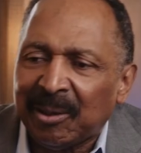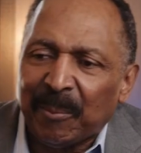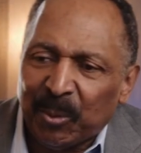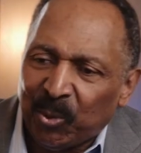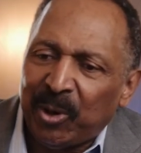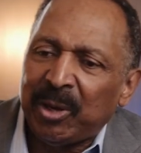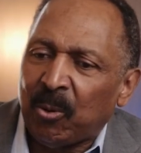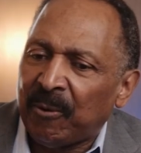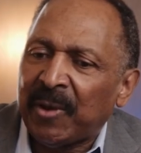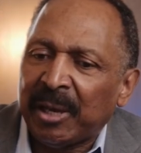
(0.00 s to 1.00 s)
know, I'm a Marine
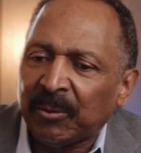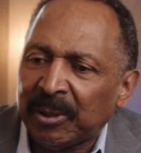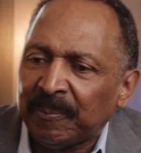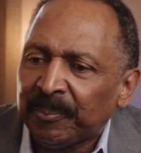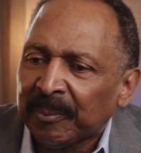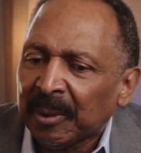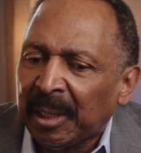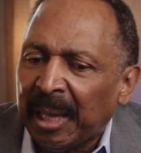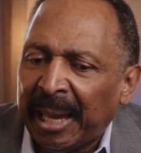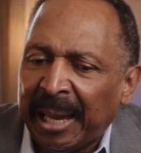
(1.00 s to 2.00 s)
Corps veteran,
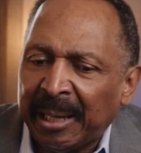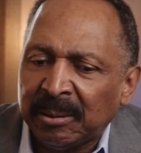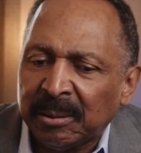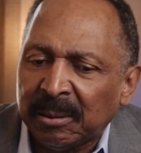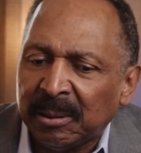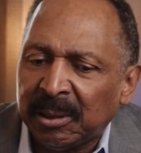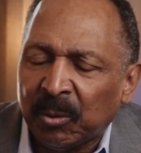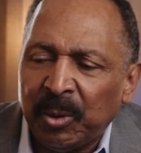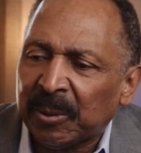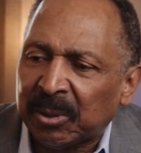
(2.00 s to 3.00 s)
and you know,
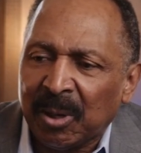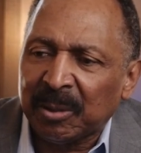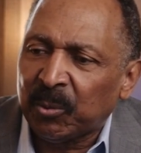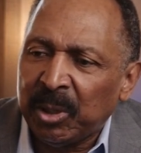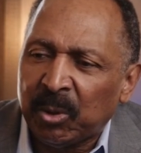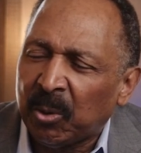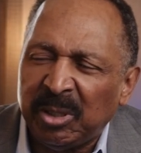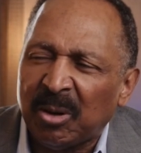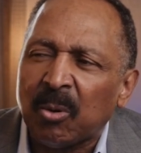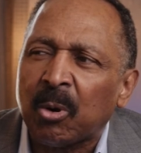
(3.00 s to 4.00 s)
we were taught in the Marine Corps,
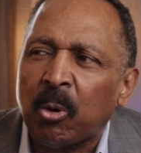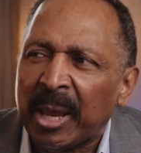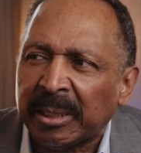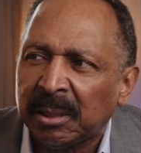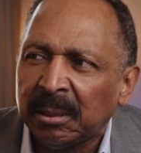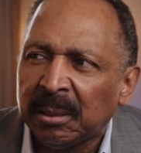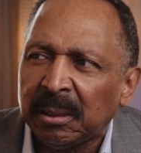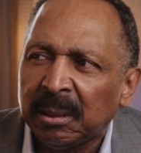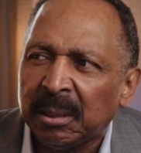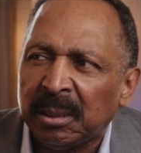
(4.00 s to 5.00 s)
you don't quit,
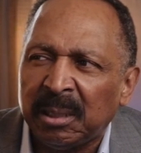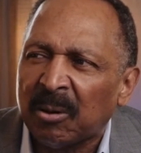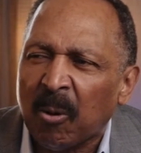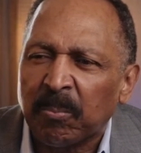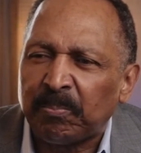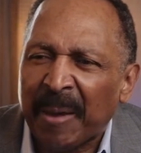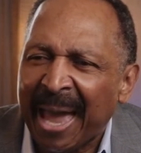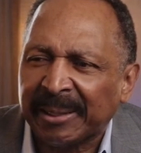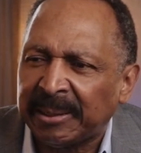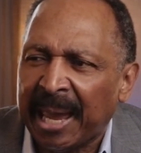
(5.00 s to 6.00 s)
you don't
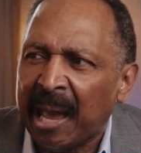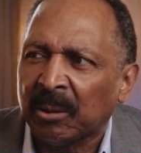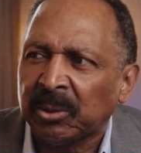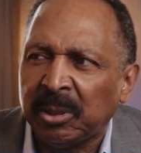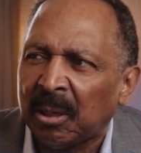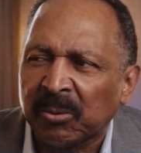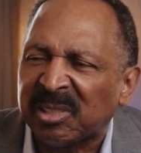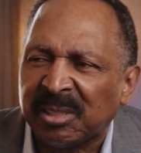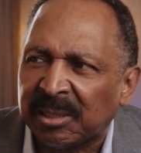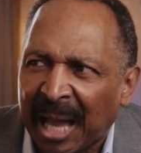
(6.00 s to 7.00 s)
back down, you don't
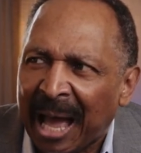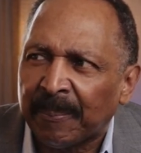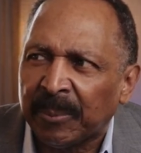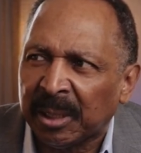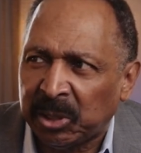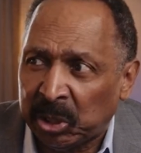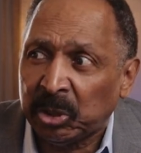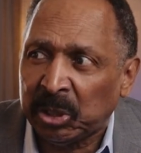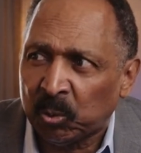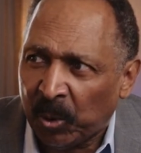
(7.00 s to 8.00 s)
stop until
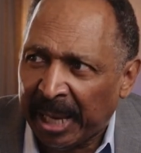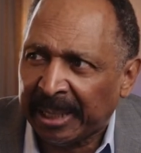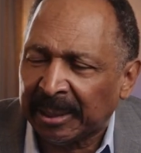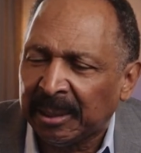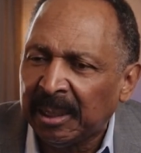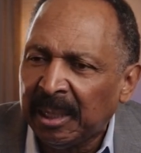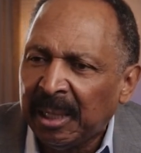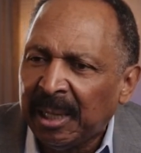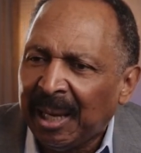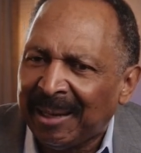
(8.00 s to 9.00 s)
you win.
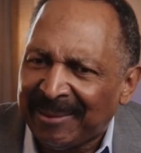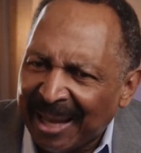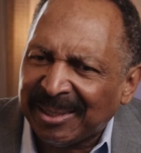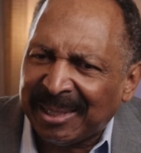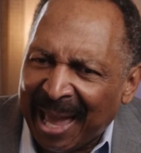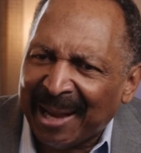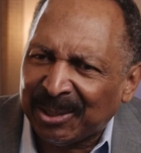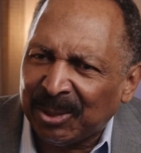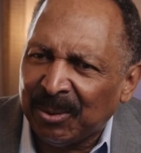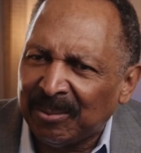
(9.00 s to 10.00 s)
And that's the
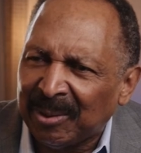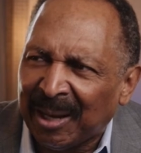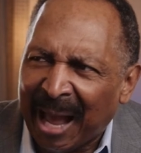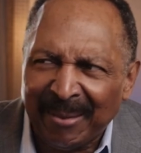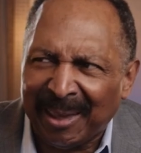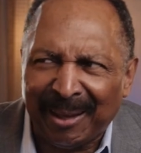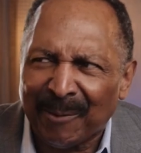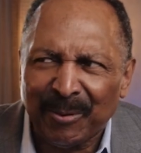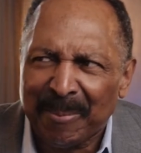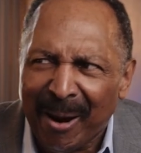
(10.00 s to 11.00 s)
attitude, I think,
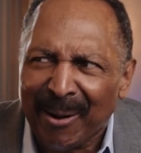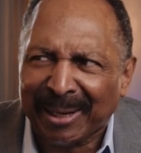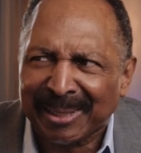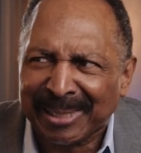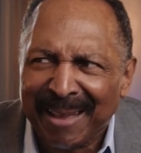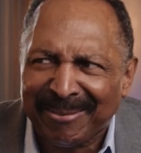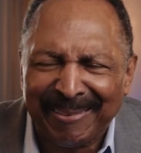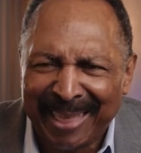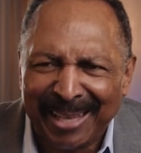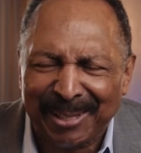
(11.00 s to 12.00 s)
of Americans. I
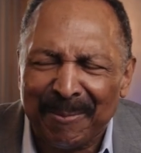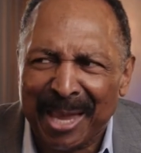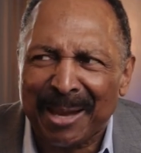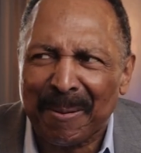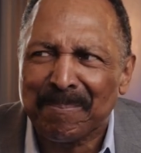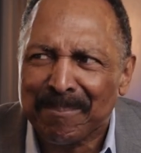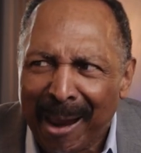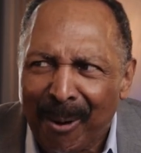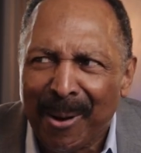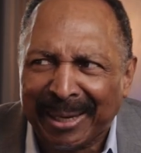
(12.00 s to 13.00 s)
think that's an
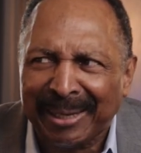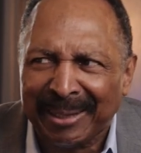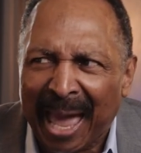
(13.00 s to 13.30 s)
American